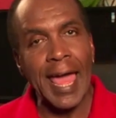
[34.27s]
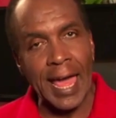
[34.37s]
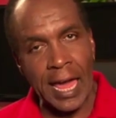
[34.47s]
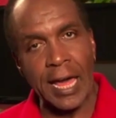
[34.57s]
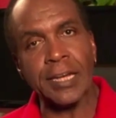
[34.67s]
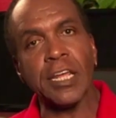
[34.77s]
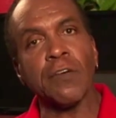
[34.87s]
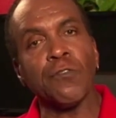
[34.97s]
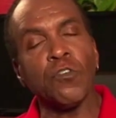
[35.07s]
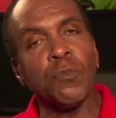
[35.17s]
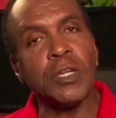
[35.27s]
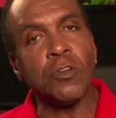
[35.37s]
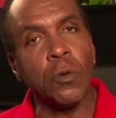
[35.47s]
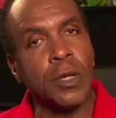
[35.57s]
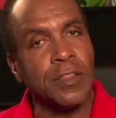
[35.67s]
And if you've been
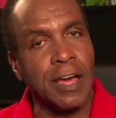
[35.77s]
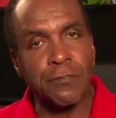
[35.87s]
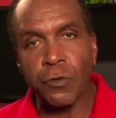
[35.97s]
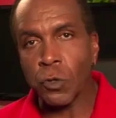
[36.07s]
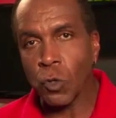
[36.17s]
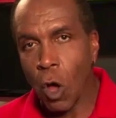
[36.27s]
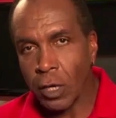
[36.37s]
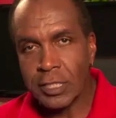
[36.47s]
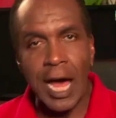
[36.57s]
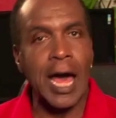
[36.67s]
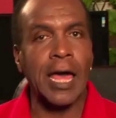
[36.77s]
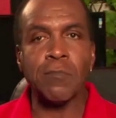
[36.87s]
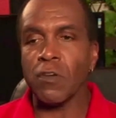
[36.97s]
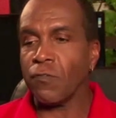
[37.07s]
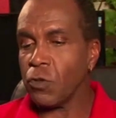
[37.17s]
doing that for a long
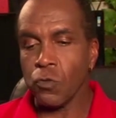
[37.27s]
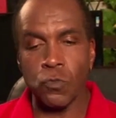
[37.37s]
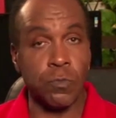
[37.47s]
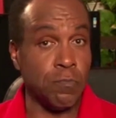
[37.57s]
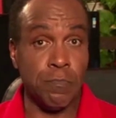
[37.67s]
time, if you